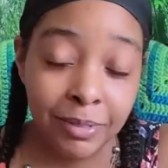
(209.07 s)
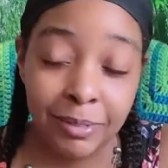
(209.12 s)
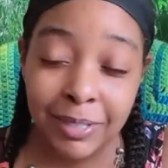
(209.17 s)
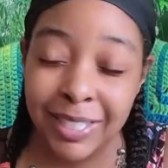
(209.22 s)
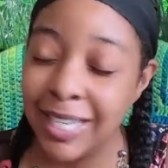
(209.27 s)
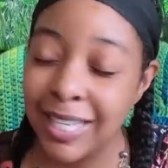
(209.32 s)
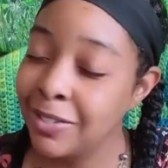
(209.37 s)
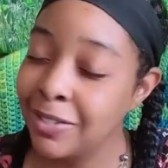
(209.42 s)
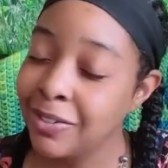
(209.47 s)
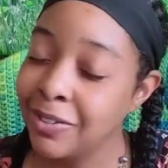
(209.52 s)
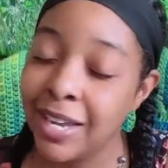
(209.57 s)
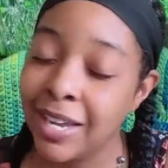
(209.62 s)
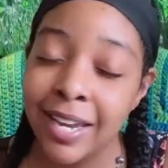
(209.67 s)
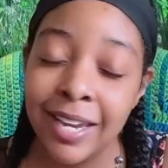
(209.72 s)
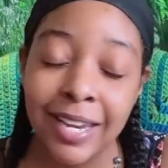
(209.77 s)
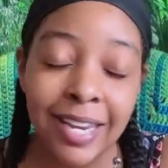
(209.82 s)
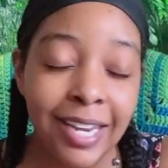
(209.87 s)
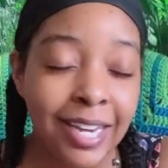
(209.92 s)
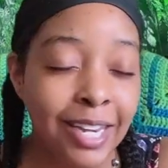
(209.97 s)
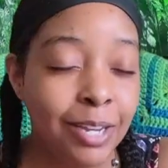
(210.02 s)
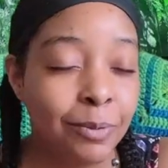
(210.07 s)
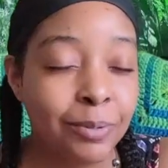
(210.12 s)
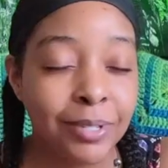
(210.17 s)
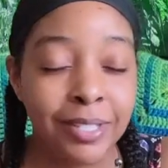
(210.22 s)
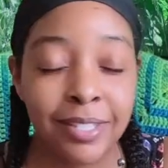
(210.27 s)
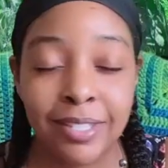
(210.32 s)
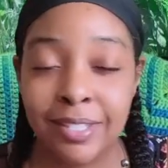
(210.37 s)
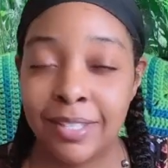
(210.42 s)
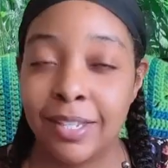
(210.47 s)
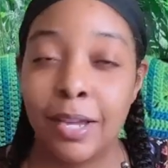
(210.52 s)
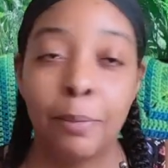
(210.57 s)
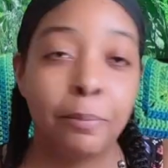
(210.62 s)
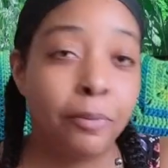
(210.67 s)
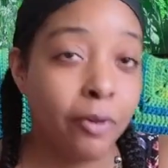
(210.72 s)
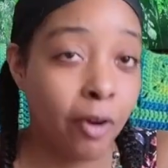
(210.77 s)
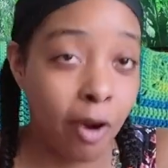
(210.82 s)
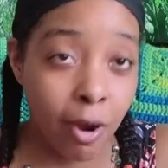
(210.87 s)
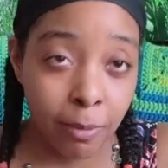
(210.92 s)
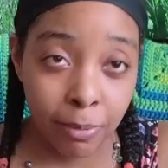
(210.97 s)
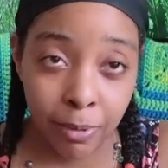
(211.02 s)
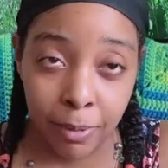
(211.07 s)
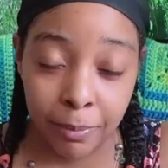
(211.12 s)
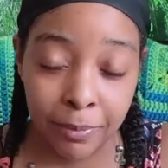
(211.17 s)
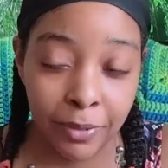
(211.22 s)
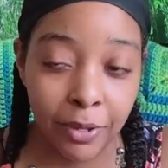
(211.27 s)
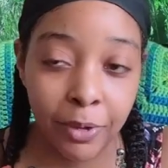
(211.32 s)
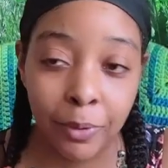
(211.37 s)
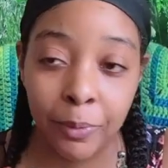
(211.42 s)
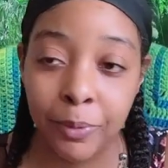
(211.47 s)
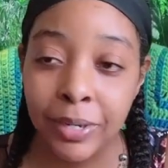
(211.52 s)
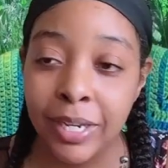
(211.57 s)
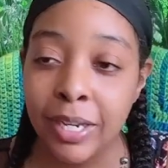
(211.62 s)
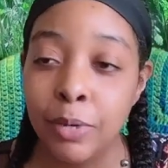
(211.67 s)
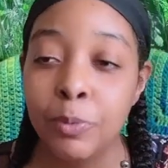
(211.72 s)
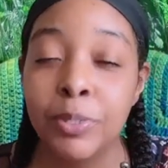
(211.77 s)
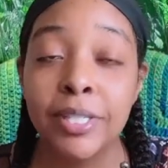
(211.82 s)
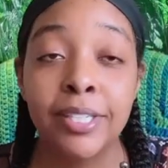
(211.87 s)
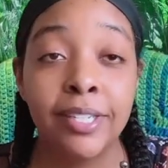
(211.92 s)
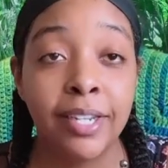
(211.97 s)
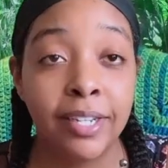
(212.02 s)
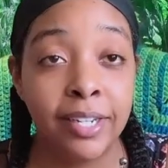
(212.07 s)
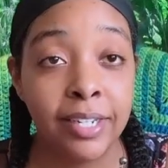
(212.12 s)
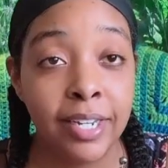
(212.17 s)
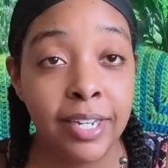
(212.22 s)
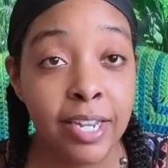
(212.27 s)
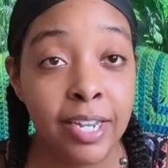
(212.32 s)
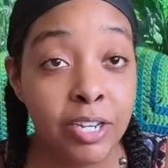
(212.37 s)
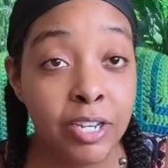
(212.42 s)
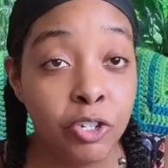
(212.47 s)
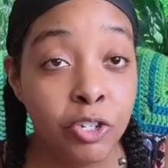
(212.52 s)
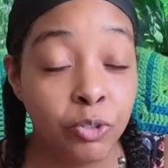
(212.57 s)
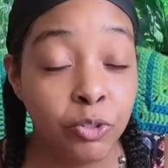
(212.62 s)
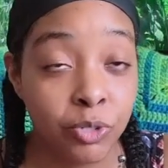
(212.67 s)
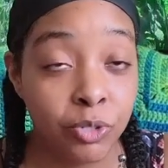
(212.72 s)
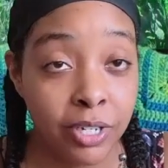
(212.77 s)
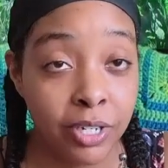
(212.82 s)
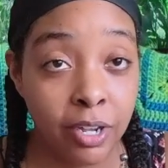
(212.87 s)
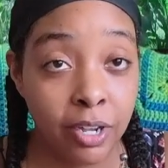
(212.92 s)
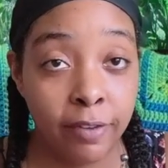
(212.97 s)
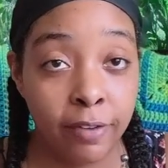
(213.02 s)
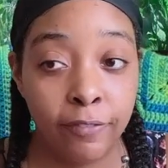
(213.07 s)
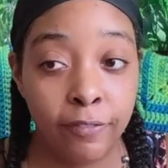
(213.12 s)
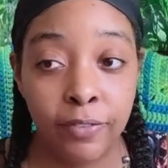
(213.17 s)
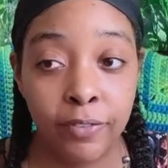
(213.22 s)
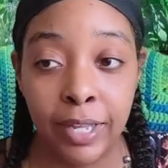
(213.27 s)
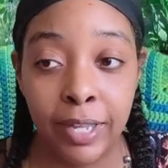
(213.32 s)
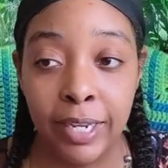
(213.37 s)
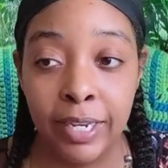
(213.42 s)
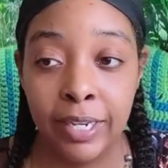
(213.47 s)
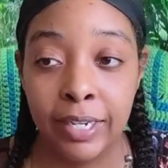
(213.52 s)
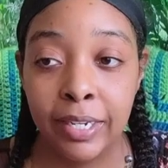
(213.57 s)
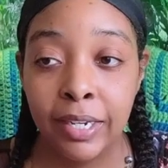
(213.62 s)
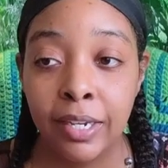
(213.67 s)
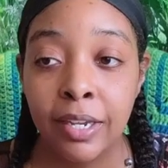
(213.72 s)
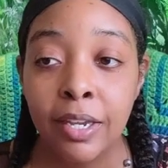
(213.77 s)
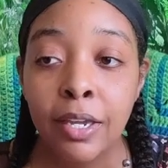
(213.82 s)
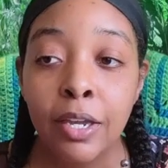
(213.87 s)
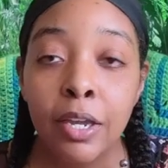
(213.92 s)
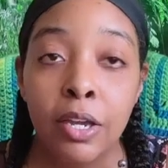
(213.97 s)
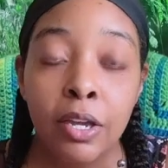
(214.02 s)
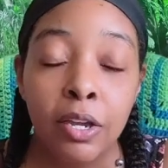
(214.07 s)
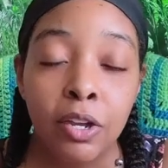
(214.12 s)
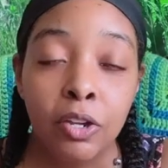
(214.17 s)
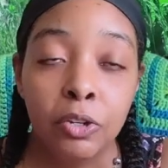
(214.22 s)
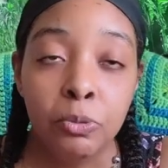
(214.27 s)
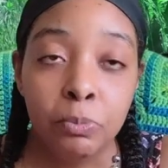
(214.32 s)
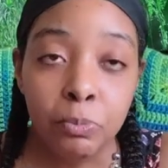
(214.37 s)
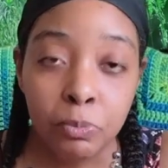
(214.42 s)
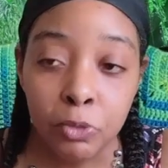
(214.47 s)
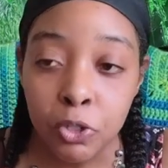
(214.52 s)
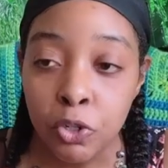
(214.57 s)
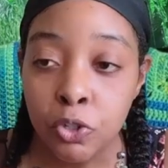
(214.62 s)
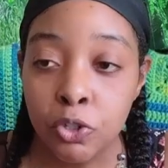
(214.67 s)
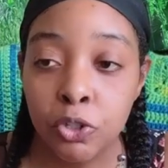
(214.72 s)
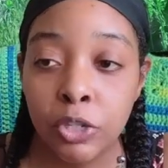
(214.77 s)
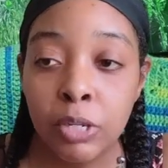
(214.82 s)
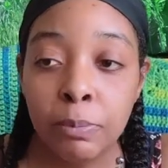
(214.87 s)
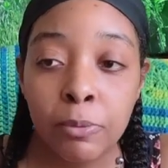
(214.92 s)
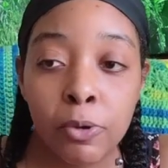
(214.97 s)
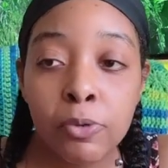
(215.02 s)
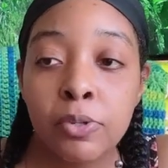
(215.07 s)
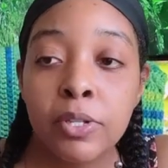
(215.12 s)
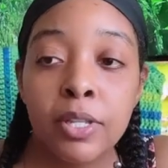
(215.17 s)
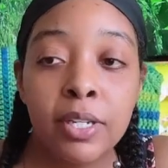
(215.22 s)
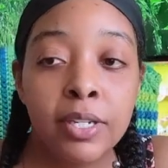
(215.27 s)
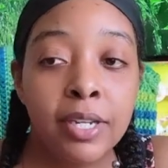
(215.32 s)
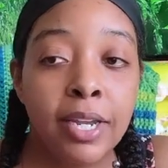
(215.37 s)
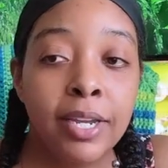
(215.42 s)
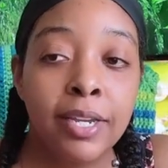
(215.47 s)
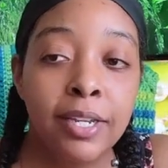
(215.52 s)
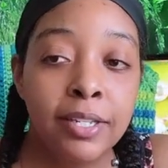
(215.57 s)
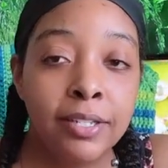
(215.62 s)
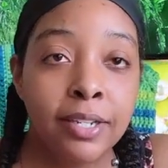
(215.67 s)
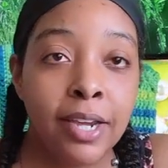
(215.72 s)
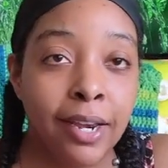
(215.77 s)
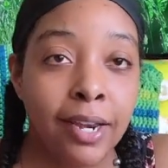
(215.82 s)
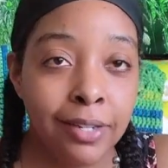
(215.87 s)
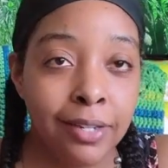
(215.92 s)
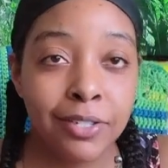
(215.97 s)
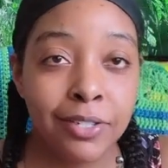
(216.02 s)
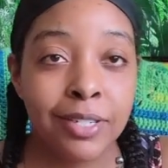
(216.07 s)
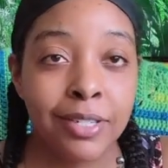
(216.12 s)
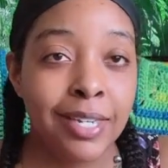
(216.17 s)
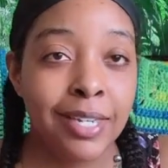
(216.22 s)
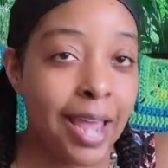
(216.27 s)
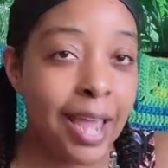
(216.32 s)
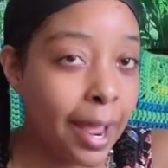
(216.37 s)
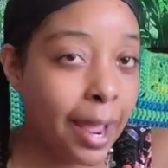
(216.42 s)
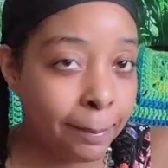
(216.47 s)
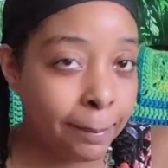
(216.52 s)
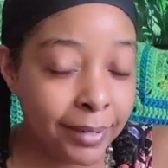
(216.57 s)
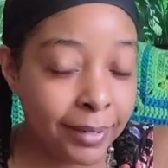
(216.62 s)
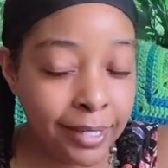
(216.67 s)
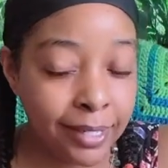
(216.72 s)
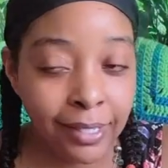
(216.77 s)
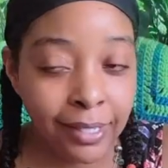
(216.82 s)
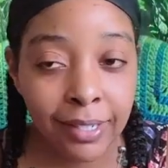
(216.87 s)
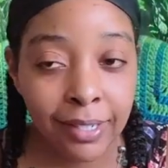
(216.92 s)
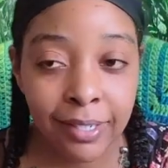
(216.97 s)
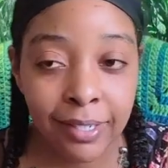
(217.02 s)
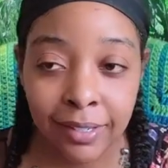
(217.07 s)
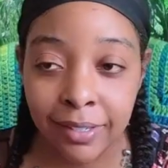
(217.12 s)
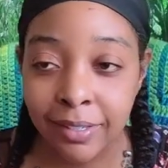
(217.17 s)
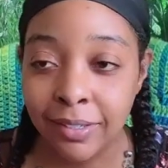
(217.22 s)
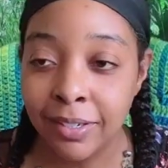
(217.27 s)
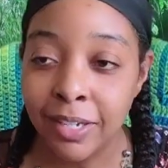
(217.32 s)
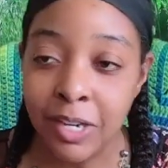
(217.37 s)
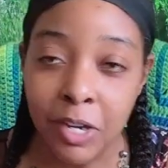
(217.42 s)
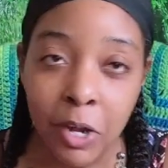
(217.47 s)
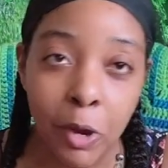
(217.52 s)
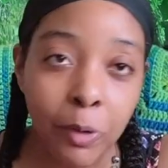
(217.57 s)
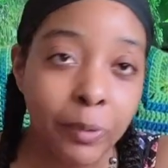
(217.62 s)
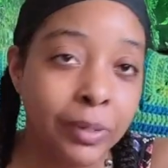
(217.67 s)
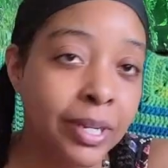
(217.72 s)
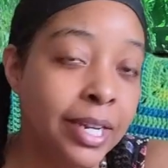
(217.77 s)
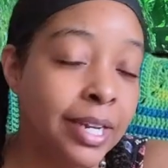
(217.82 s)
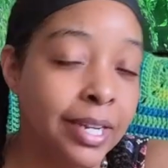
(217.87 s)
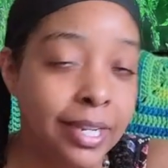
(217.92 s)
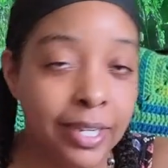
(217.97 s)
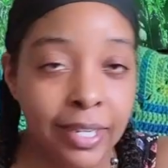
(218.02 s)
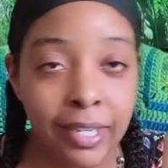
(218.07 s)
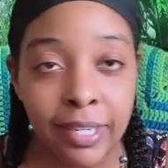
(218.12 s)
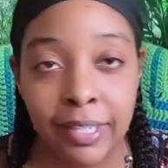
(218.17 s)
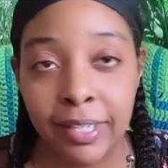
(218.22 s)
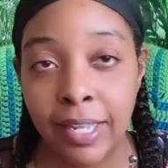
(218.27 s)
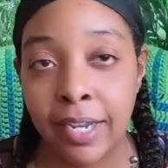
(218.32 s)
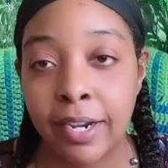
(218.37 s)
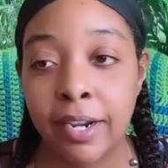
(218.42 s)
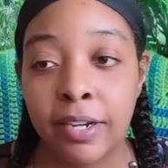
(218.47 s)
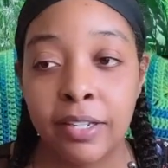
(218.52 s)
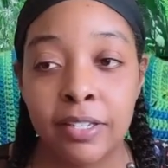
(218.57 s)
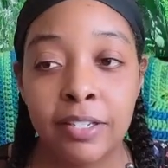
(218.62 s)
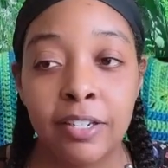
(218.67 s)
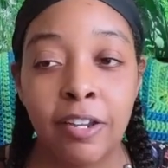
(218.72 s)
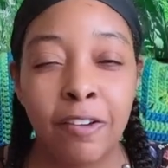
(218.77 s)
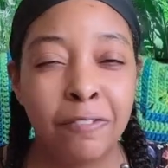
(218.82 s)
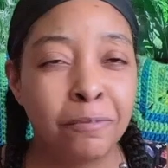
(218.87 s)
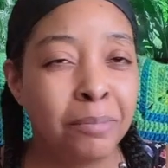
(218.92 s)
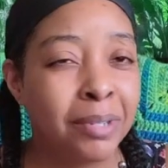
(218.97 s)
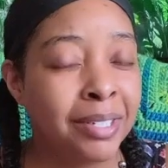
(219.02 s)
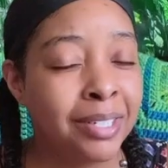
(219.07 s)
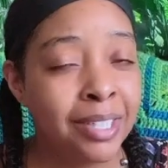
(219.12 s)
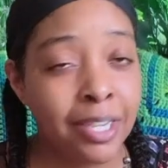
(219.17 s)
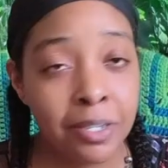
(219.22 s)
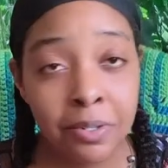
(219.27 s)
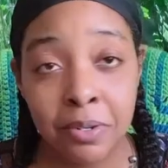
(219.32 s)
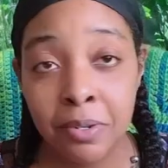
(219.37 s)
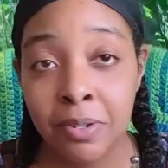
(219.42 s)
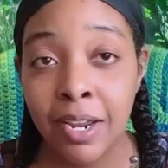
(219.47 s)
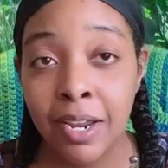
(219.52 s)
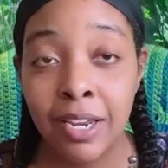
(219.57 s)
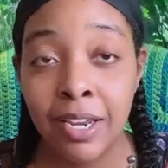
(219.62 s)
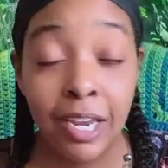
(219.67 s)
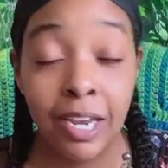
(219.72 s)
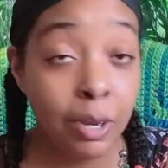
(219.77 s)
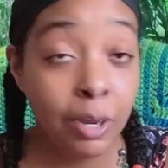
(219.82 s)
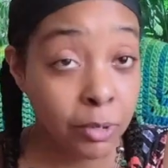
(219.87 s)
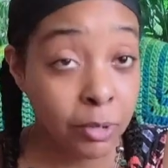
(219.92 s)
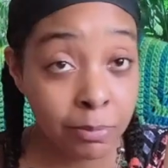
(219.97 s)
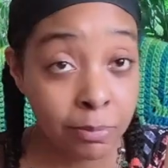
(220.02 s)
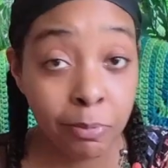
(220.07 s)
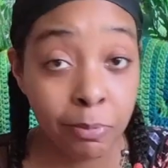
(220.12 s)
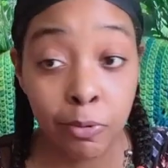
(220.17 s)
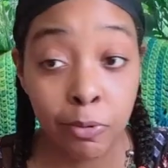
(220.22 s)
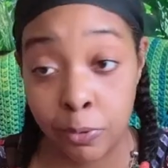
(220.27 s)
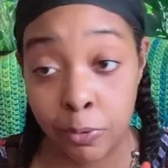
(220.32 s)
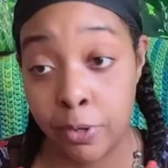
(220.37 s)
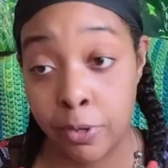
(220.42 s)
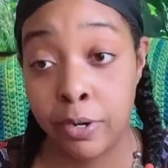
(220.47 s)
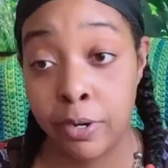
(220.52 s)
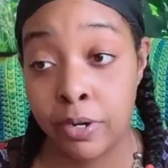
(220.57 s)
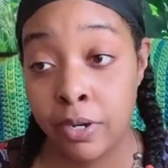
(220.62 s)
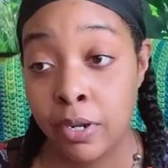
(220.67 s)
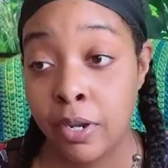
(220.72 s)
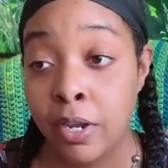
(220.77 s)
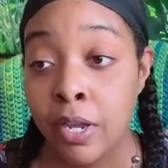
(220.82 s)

Yesterday he was a problem though. He was getting into stuff like Usually, most of the day, he's kind of just napping, you know, eating, that kind of stuff. But yesterday, he was bored.